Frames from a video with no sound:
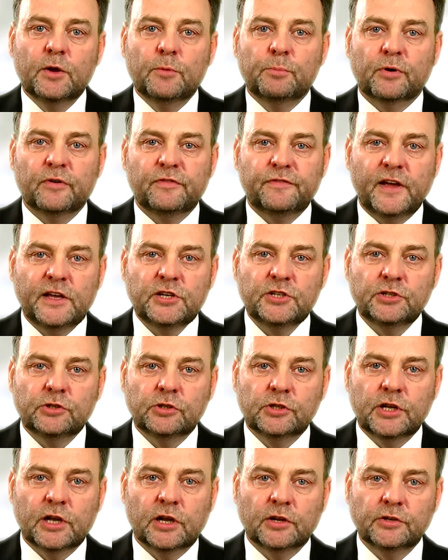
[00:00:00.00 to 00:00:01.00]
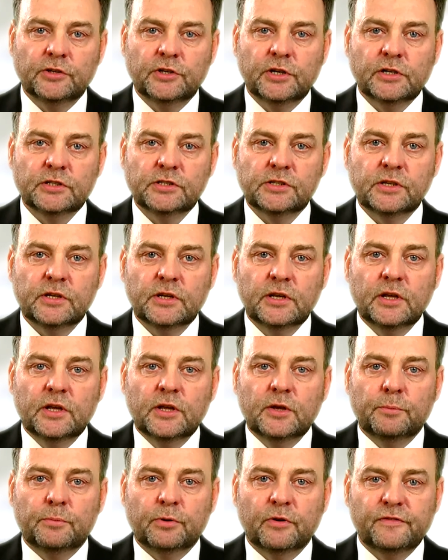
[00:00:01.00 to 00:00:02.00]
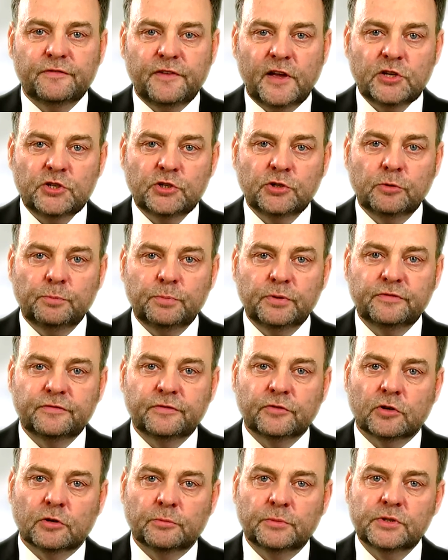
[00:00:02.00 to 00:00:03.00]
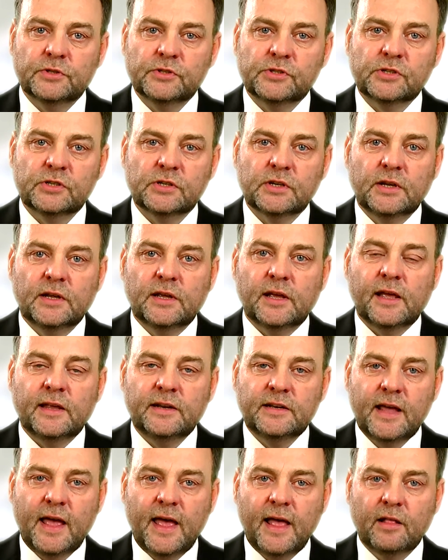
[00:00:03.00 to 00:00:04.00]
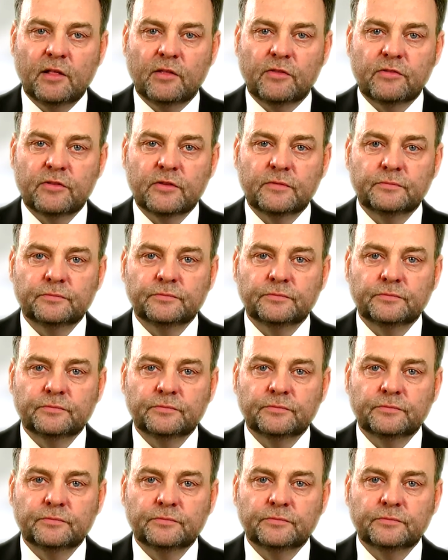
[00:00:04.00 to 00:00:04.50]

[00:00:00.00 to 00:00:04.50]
professional conduct, professional performance, and health.